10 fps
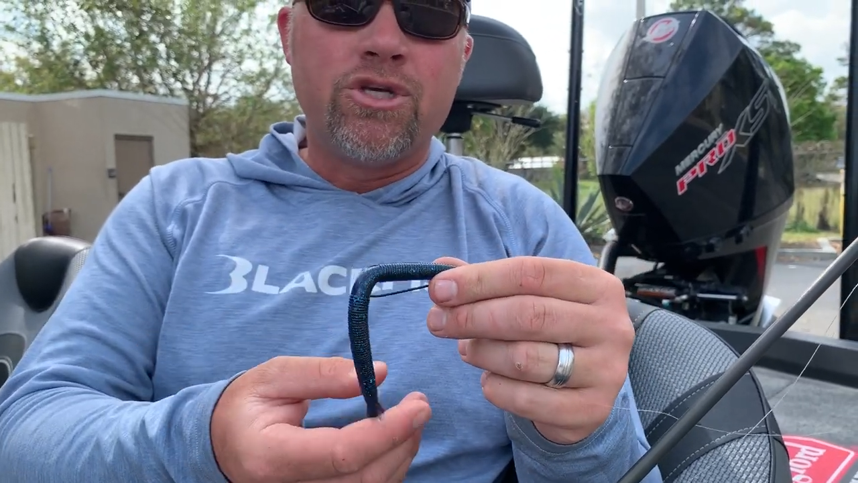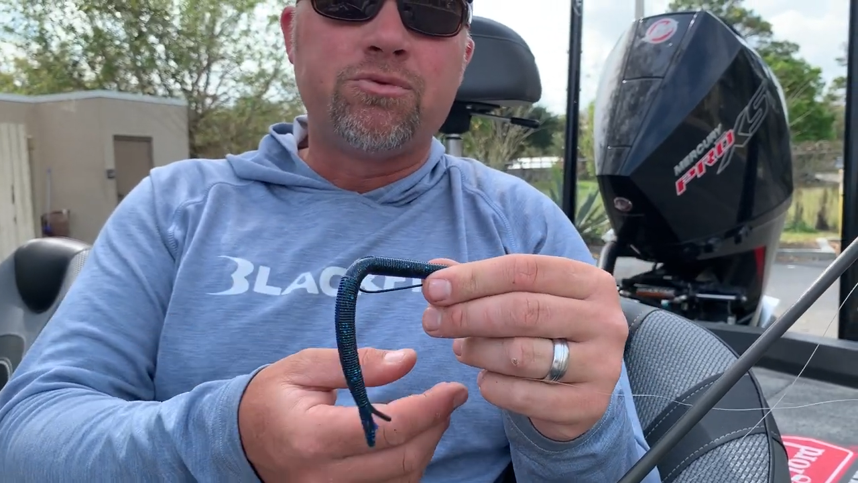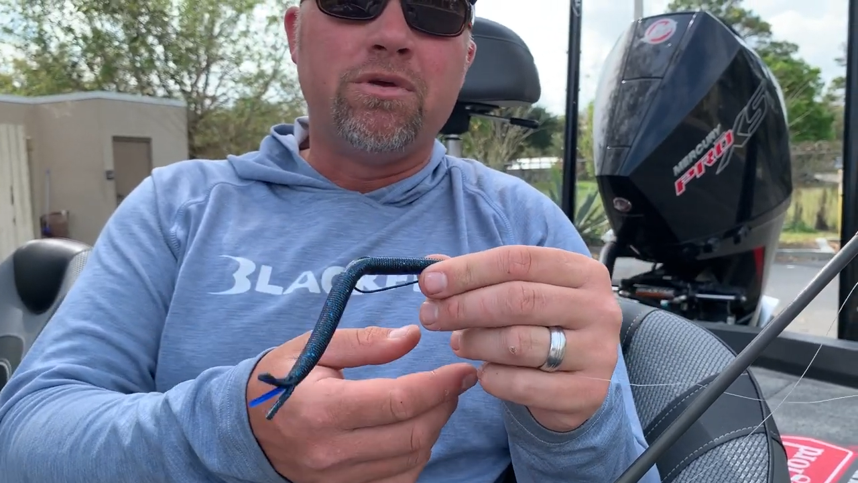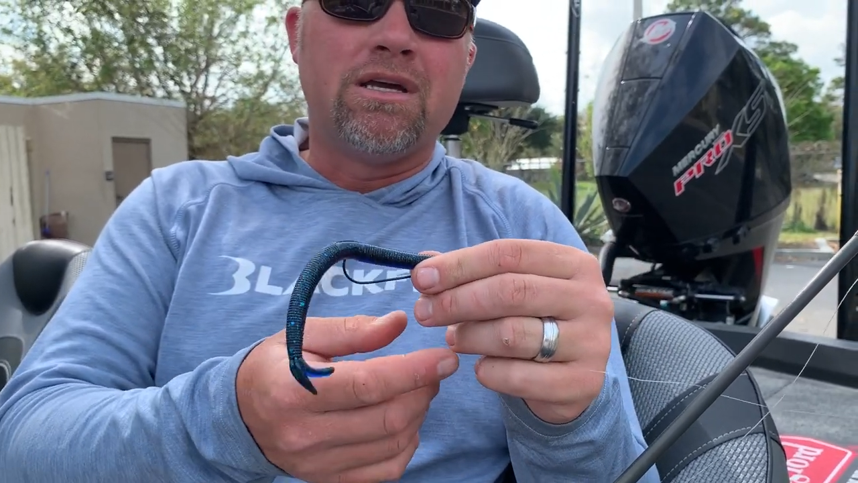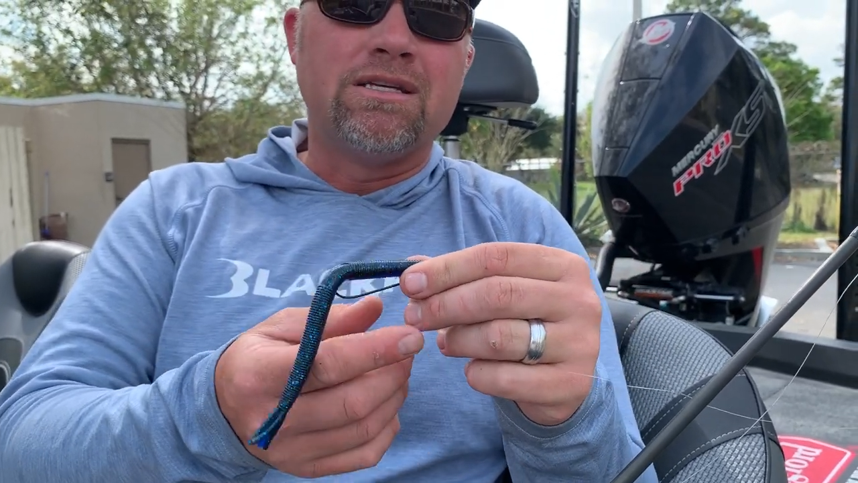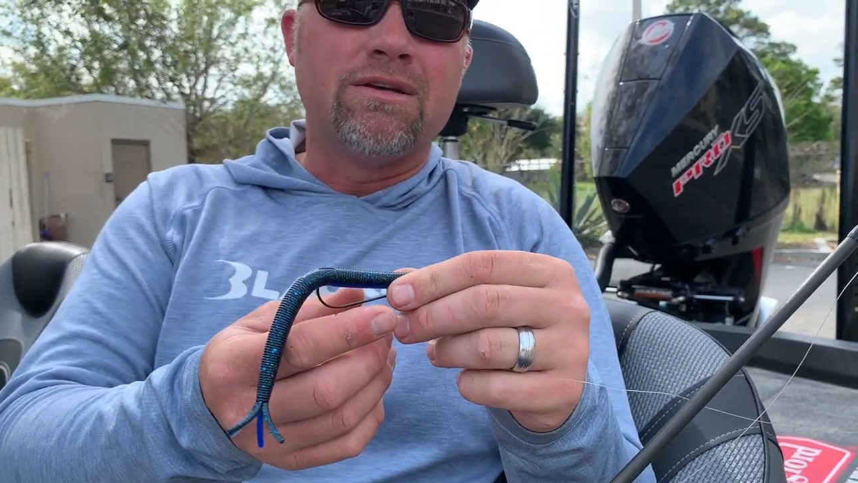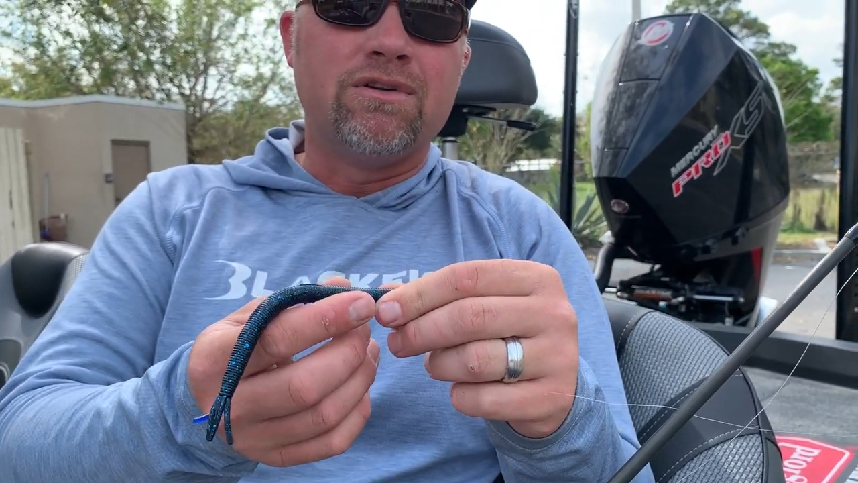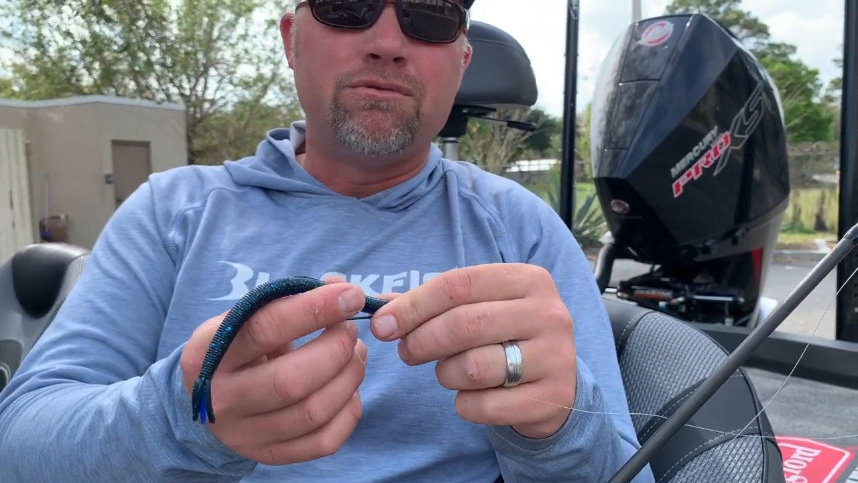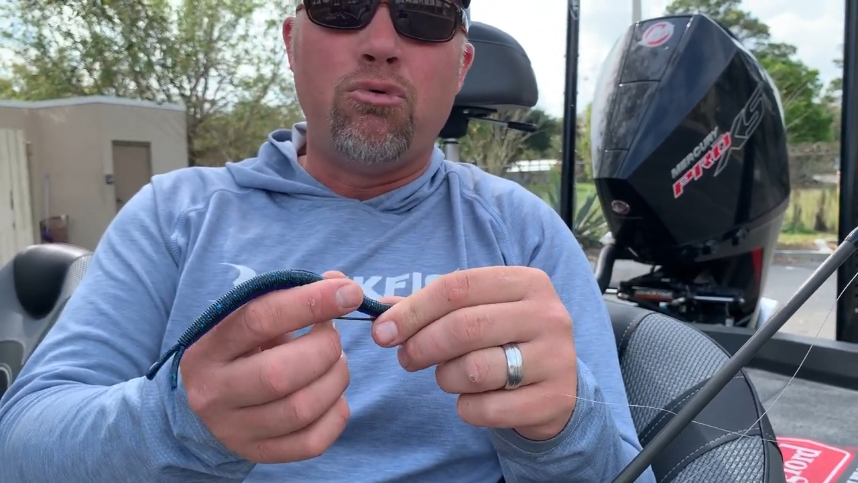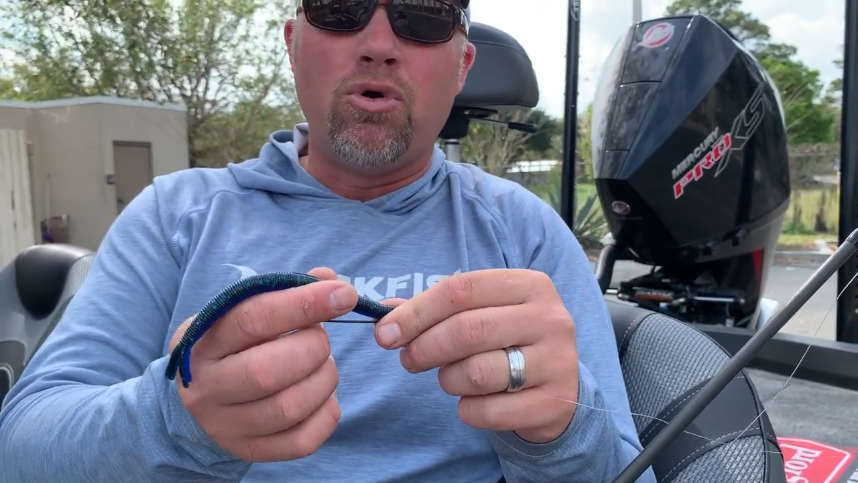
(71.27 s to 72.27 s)
just because of
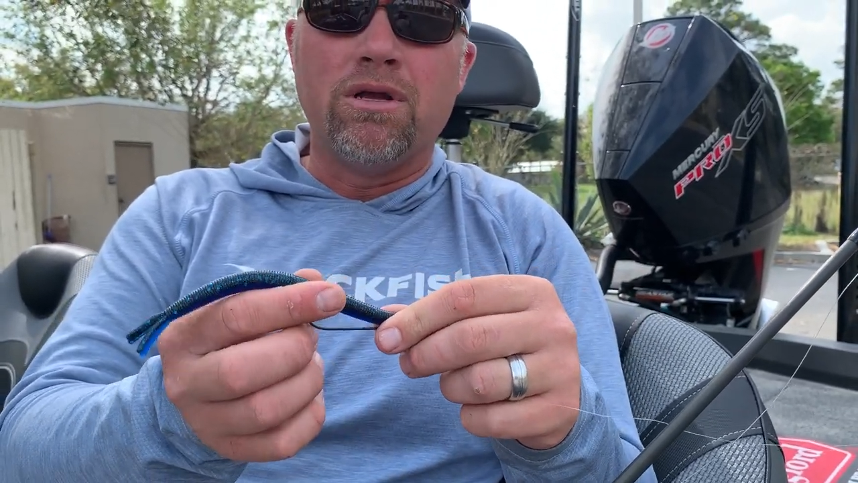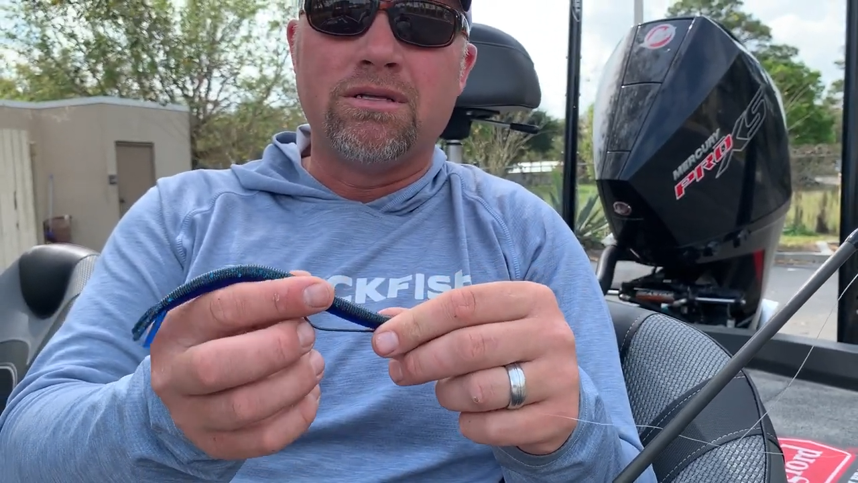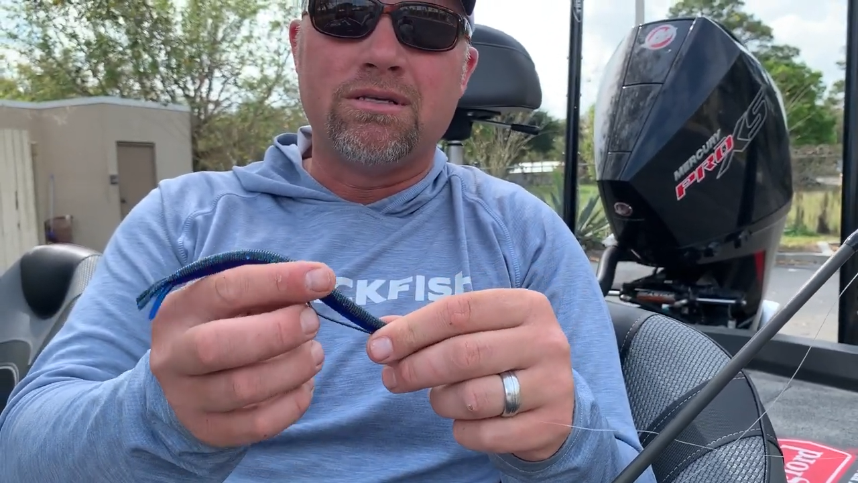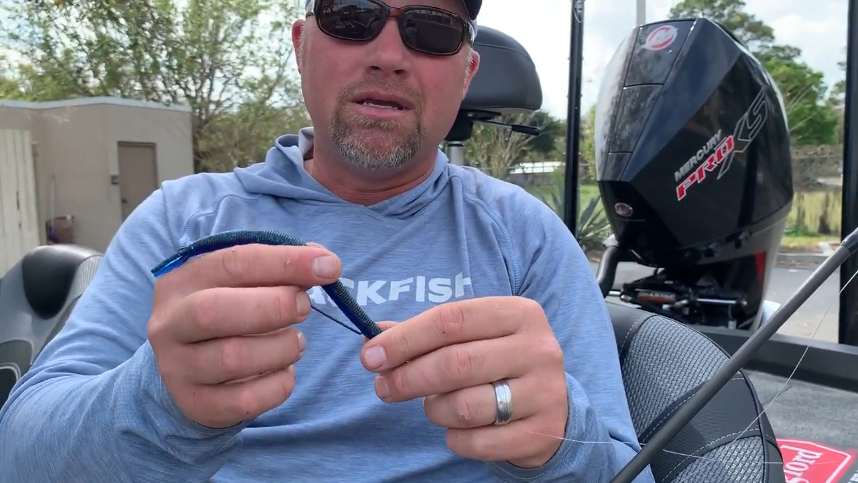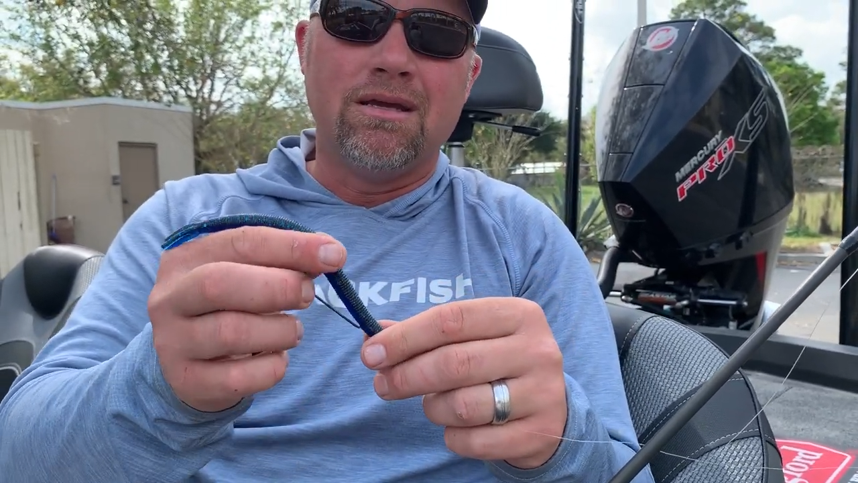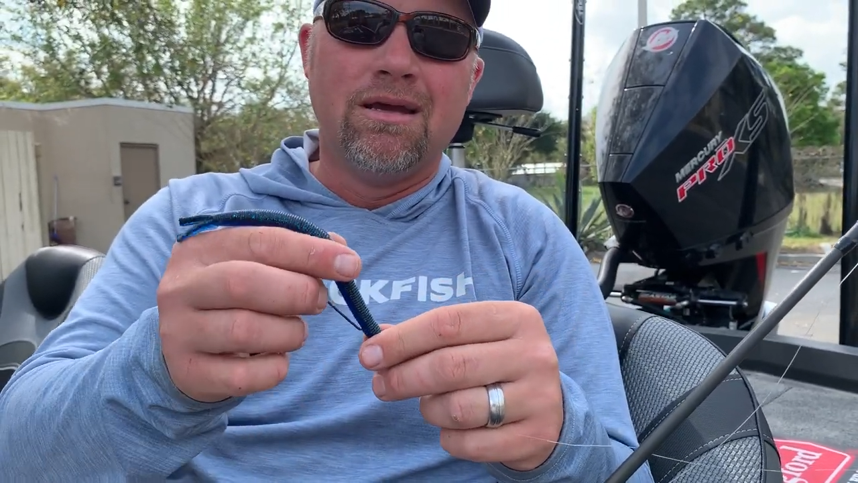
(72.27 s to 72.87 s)
its buoyancy.